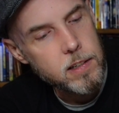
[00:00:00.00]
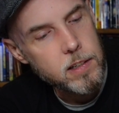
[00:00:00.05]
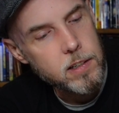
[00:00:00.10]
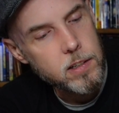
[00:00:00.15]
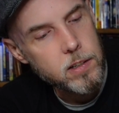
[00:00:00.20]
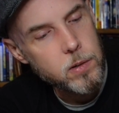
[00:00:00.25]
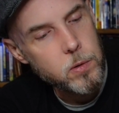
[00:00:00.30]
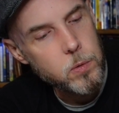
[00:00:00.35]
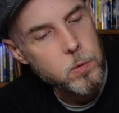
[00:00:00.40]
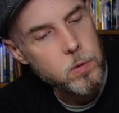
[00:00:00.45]

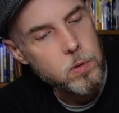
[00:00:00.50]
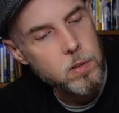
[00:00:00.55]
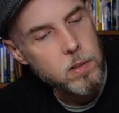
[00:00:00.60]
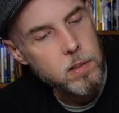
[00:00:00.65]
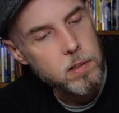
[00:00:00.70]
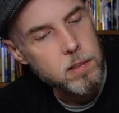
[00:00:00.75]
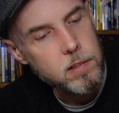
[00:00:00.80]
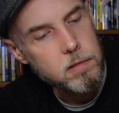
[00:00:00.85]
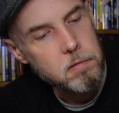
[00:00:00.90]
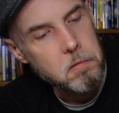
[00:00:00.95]

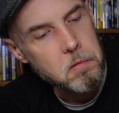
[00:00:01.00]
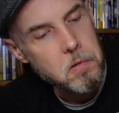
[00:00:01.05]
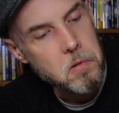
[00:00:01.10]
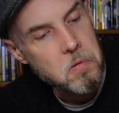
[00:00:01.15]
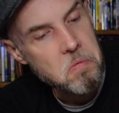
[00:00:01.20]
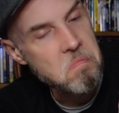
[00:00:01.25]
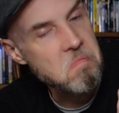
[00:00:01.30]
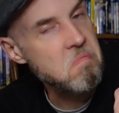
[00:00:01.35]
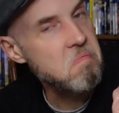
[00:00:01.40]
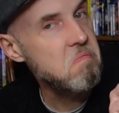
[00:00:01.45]

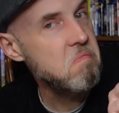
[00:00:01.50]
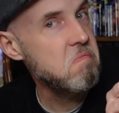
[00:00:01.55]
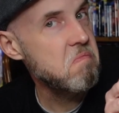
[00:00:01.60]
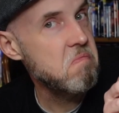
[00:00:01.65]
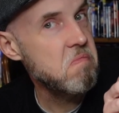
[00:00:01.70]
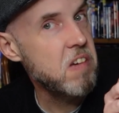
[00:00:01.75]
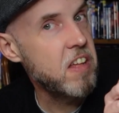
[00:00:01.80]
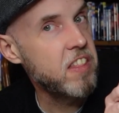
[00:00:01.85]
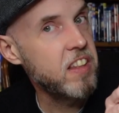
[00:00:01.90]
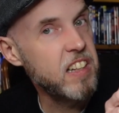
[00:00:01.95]

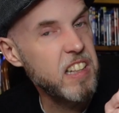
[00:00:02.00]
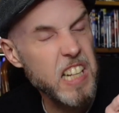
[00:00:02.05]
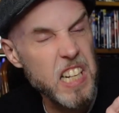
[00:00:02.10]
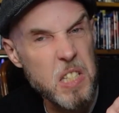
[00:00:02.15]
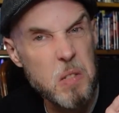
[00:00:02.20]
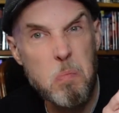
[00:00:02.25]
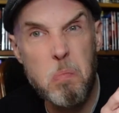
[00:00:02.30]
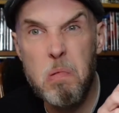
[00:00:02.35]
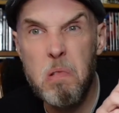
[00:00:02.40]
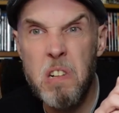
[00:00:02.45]
I think
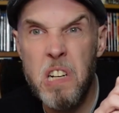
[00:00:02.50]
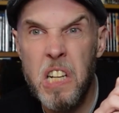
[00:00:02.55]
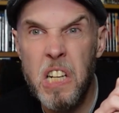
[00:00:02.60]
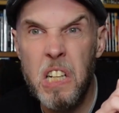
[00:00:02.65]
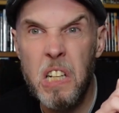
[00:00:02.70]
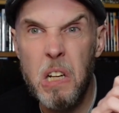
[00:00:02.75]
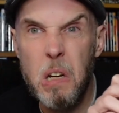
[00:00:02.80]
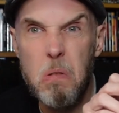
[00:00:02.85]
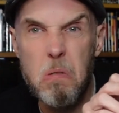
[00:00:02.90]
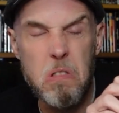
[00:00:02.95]
that's pretty
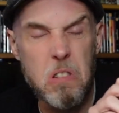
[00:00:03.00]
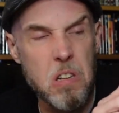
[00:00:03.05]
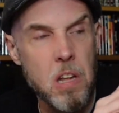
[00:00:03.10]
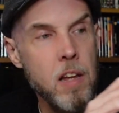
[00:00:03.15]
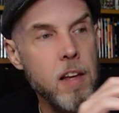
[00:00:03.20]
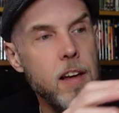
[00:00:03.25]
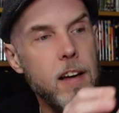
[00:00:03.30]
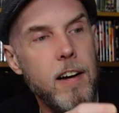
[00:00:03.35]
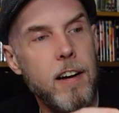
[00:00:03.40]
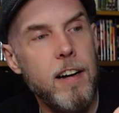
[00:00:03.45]
close.
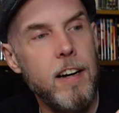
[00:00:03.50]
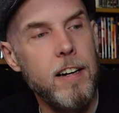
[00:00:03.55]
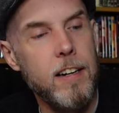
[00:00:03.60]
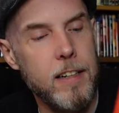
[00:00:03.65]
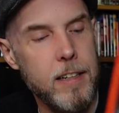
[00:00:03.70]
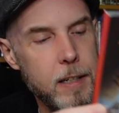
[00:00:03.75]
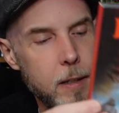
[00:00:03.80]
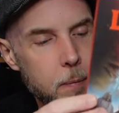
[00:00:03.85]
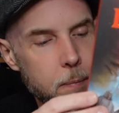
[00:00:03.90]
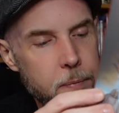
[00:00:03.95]

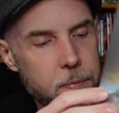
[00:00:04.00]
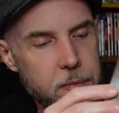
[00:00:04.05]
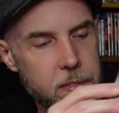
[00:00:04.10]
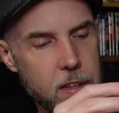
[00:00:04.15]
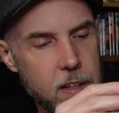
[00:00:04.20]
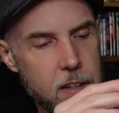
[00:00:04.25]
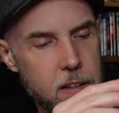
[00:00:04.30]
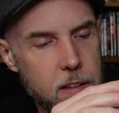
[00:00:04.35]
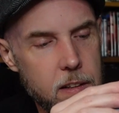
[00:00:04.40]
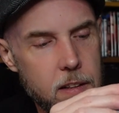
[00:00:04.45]
Um,
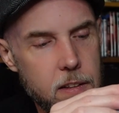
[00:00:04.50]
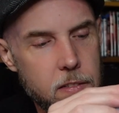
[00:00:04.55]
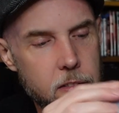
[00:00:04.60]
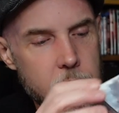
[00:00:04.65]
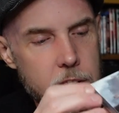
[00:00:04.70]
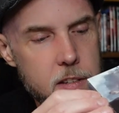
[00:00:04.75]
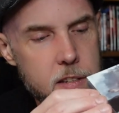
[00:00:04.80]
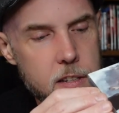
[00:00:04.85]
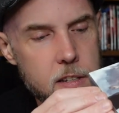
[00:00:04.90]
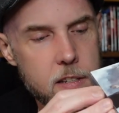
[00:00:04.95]

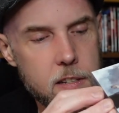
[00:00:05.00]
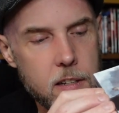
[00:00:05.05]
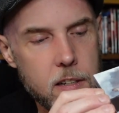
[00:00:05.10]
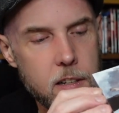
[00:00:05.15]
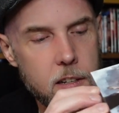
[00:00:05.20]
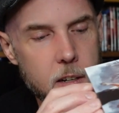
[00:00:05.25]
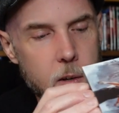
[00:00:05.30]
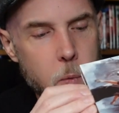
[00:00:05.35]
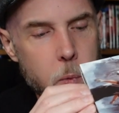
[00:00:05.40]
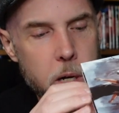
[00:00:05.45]
this is a,
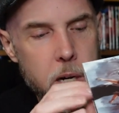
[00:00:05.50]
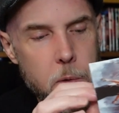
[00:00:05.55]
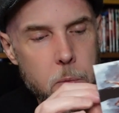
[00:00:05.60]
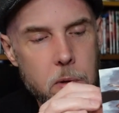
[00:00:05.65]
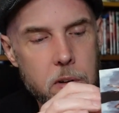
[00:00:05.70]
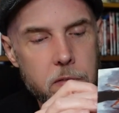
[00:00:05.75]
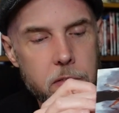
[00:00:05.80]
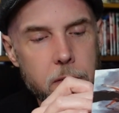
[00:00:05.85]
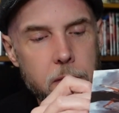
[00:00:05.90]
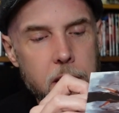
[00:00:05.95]
a weird
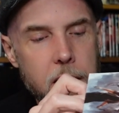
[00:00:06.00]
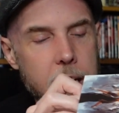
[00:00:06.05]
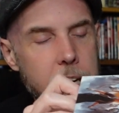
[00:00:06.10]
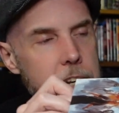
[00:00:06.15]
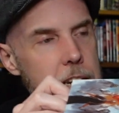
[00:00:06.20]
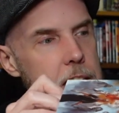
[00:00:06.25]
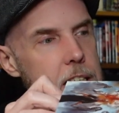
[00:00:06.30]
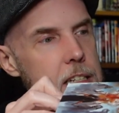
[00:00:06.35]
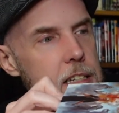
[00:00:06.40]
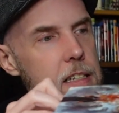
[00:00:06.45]
one from the
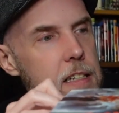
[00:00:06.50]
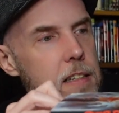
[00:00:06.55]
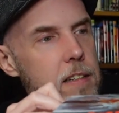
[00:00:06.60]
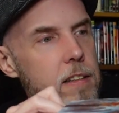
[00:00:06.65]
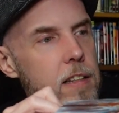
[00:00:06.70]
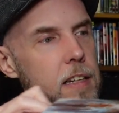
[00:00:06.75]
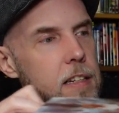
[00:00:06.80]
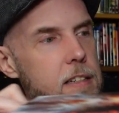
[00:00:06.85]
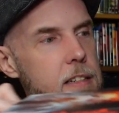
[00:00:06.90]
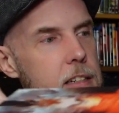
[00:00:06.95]
eighties
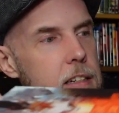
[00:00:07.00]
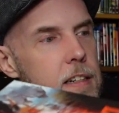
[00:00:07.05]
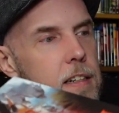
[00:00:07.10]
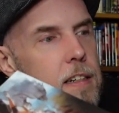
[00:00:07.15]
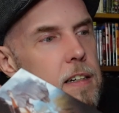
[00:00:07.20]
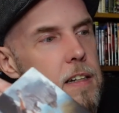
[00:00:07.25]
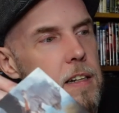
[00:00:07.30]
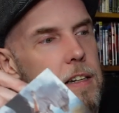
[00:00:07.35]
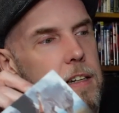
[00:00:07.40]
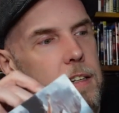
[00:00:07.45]
that
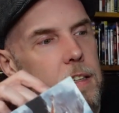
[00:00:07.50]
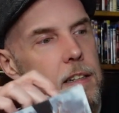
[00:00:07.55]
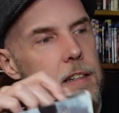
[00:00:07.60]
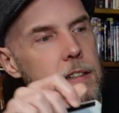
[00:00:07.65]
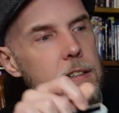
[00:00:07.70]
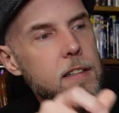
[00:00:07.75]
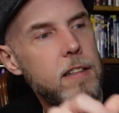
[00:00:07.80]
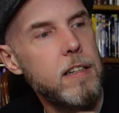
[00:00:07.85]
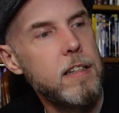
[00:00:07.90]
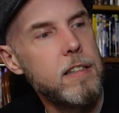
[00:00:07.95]
uh,
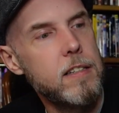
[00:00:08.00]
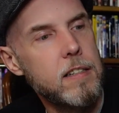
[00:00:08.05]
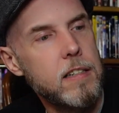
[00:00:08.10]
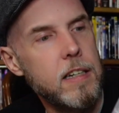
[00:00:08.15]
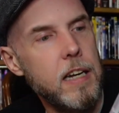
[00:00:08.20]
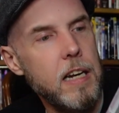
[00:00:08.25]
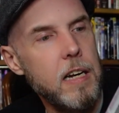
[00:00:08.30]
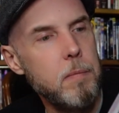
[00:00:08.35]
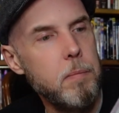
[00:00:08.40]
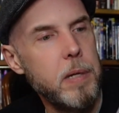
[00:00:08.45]
has
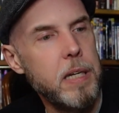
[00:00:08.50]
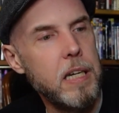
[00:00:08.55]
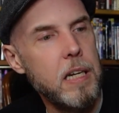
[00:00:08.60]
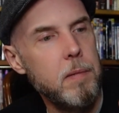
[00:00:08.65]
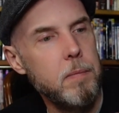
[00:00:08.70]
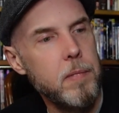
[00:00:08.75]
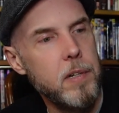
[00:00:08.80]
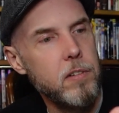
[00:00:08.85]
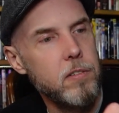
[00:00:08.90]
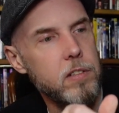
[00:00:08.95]
kind of
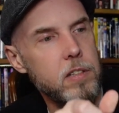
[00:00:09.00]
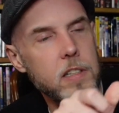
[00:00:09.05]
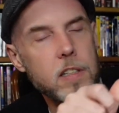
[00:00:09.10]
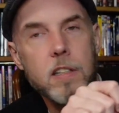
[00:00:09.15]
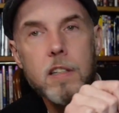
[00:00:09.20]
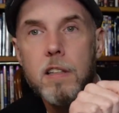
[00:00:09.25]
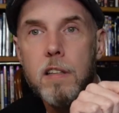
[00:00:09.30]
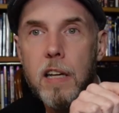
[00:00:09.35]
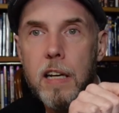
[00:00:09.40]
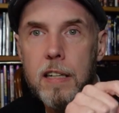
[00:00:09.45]
become, oh, see,
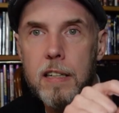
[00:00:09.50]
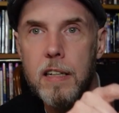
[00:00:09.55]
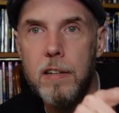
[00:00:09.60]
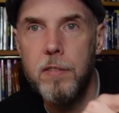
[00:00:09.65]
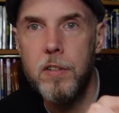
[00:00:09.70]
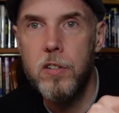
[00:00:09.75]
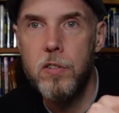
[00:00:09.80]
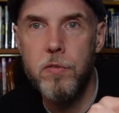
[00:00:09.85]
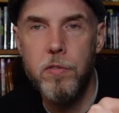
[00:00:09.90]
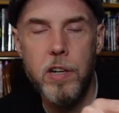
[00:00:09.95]
that, that
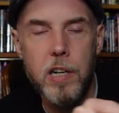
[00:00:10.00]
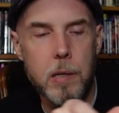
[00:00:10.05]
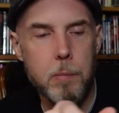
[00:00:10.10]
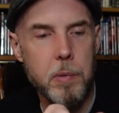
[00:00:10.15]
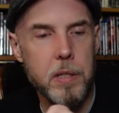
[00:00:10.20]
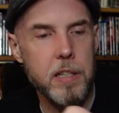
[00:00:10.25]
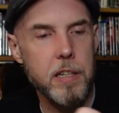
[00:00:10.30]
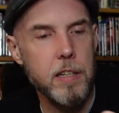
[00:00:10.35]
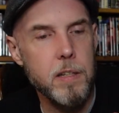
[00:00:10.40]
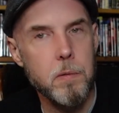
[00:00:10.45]
cover is fine,
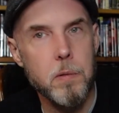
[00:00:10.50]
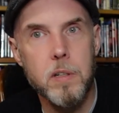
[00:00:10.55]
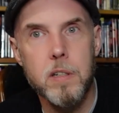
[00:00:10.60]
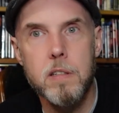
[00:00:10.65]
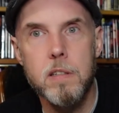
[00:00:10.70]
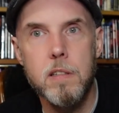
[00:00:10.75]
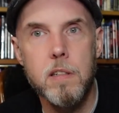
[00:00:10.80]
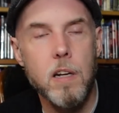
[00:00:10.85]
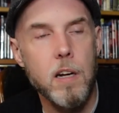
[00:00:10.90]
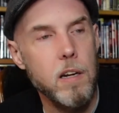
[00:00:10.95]
but the other one
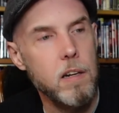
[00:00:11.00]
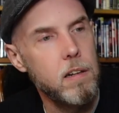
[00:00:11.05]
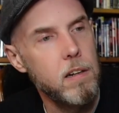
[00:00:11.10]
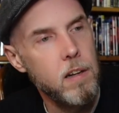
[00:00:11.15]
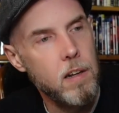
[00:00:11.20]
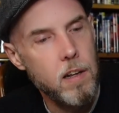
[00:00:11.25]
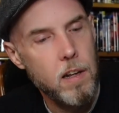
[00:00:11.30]
is not.